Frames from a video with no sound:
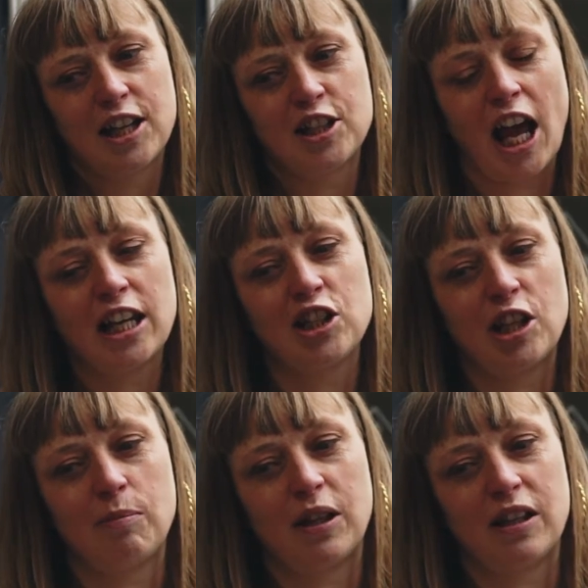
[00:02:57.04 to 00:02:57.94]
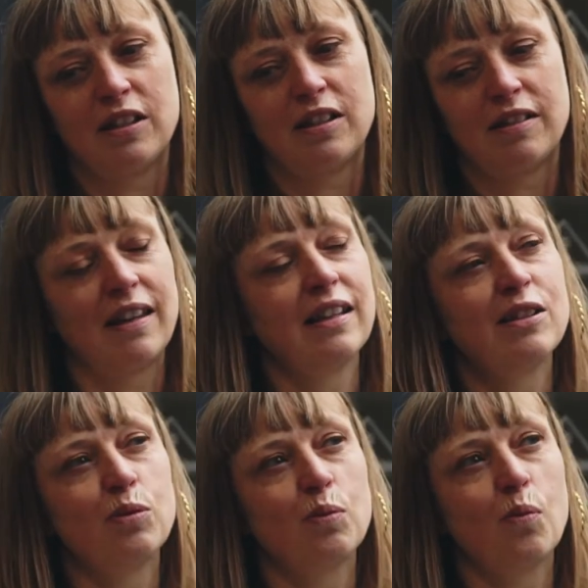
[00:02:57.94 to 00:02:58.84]
challenging because
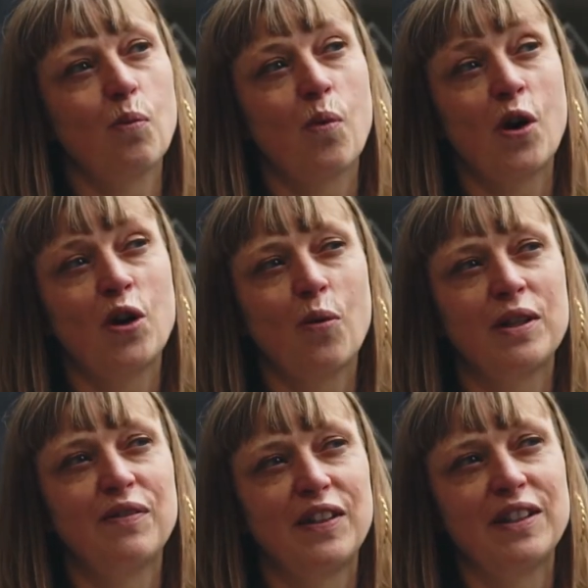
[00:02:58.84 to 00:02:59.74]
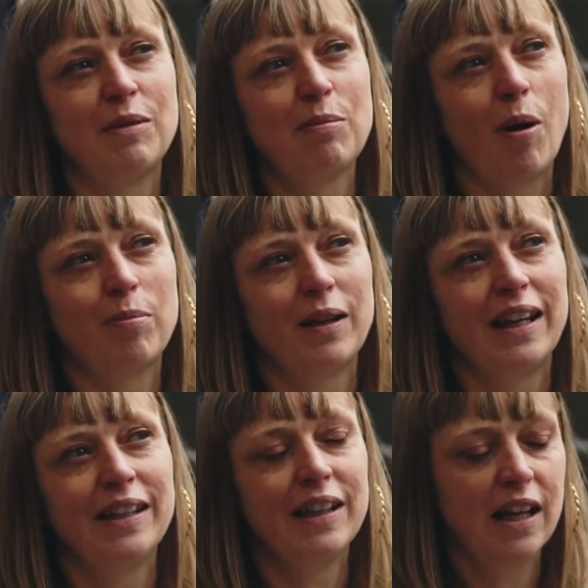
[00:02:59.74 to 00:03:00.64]
things weren't always fitting me
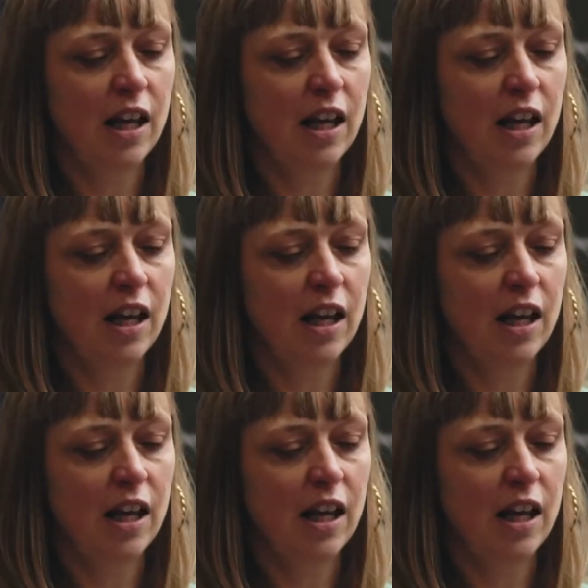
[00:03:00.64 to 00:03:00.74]
properly.